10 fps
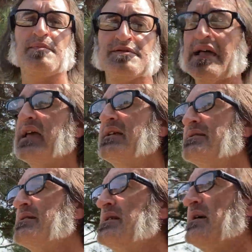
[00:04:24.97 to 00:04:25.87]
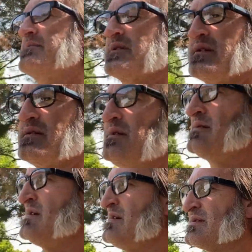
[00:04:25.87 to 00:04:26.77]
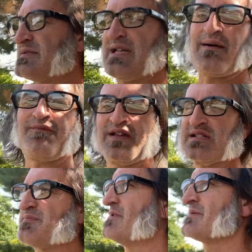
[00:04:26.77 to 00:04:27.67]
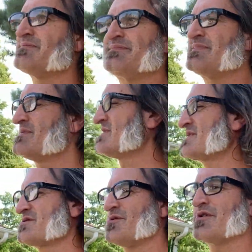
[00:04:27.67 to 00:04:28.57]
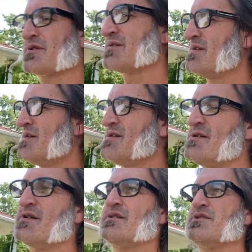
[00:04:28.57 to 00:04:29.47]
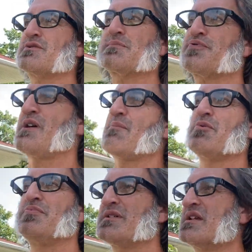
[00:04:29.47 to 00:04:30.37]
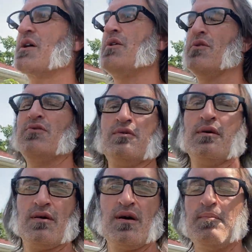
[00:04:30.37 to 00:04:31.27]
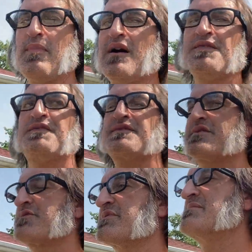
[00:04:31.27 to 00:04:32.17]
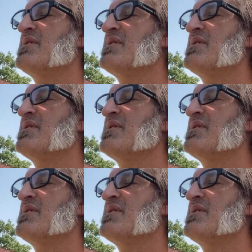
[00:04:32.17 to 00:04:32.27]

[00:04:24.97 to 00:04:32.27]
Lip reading: up late, and I'm going to stop Facebook. Doesn't work. You can probably go a month, 3